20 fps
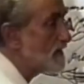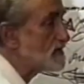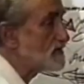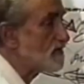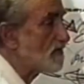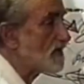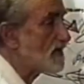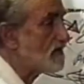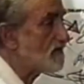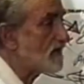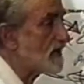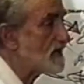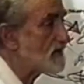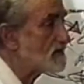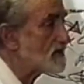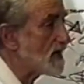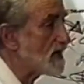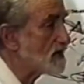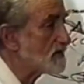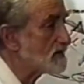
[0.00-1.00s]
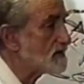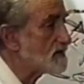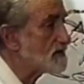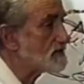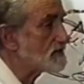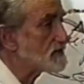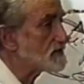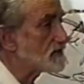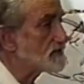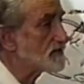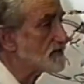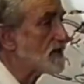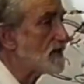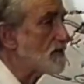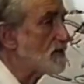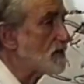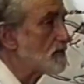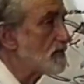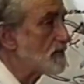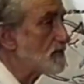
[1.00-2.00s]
has great vitality since it's capable of